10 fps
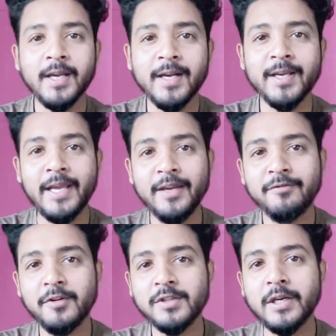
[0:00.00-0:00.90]
Hi, I am
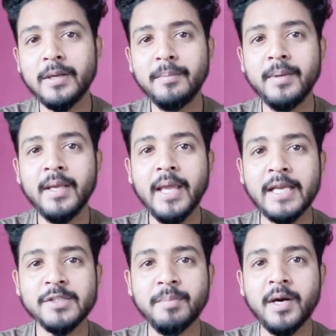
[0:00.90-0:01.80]
Fazder Rabbi,
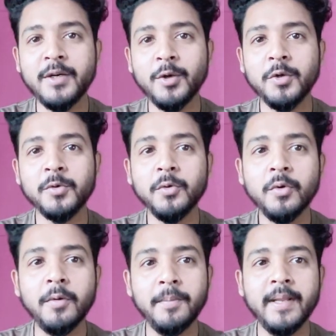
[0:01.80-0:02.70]
expert on
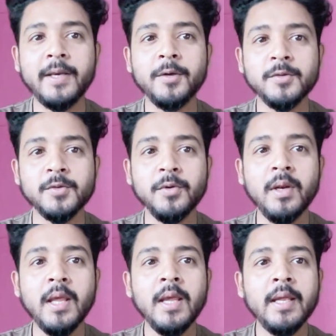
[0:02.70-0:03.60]
Google Play Console.
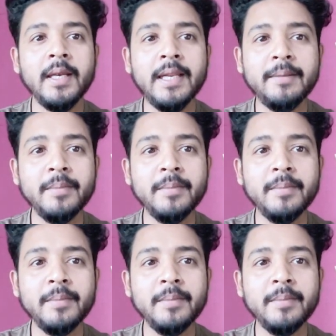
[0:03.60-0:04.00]
Let